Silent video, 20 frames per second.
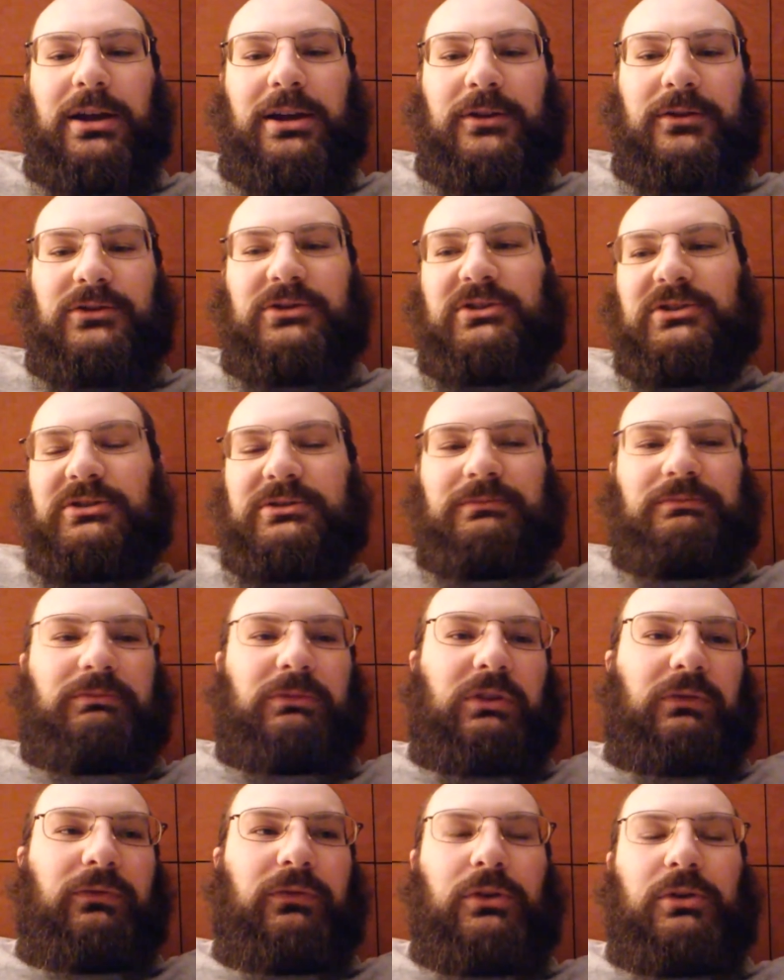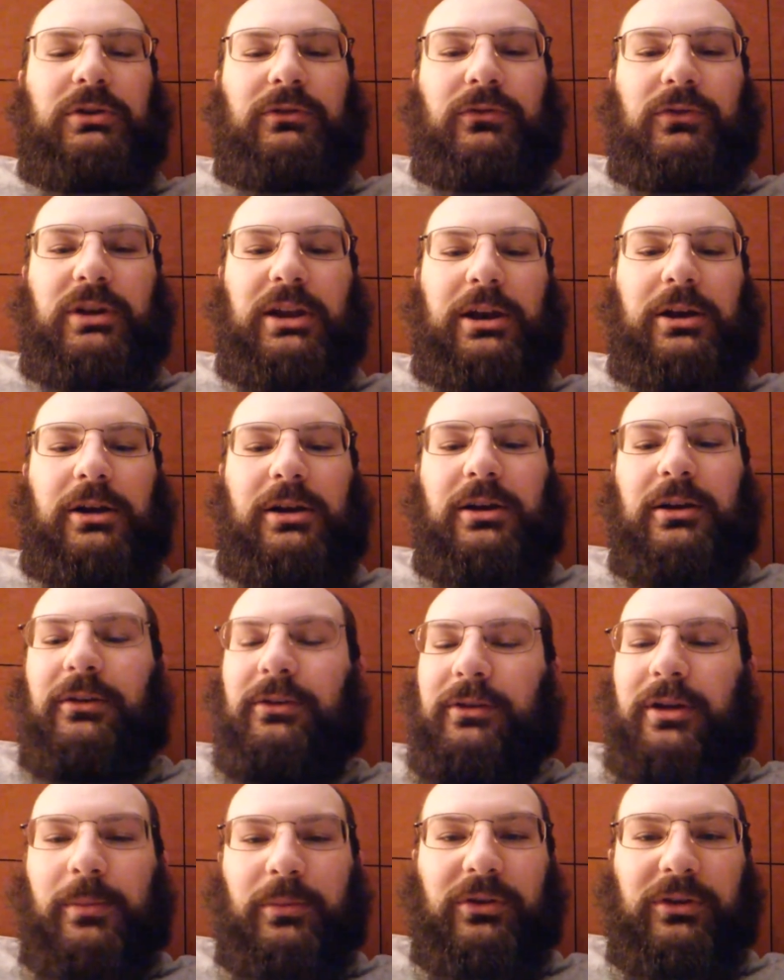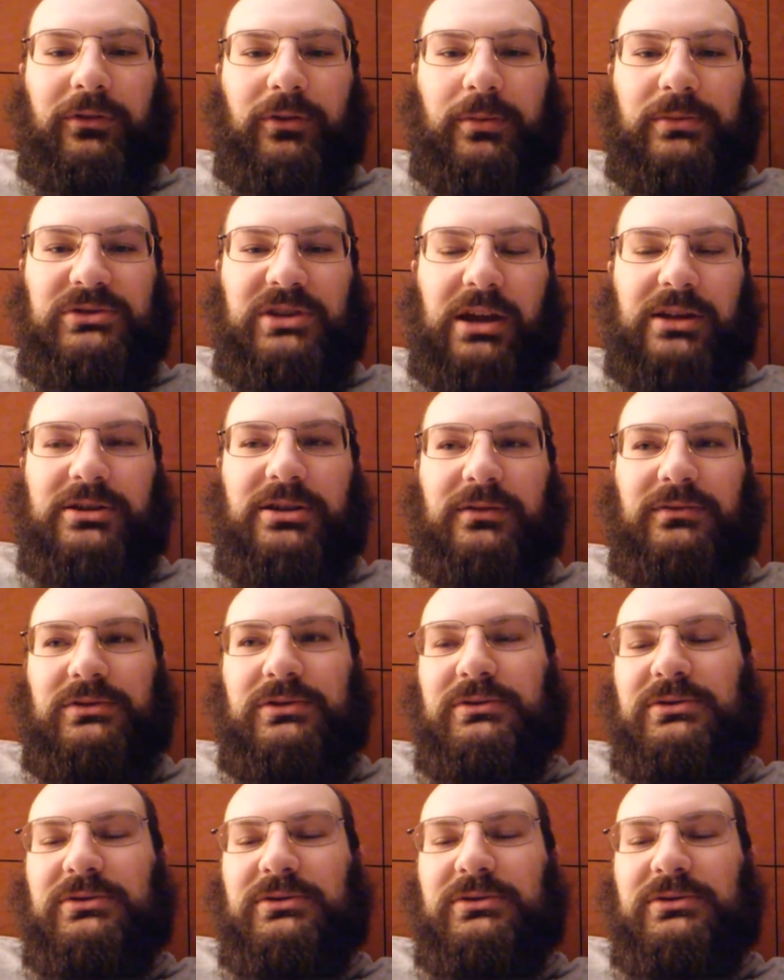It was just a few different areas, a couple different objectives.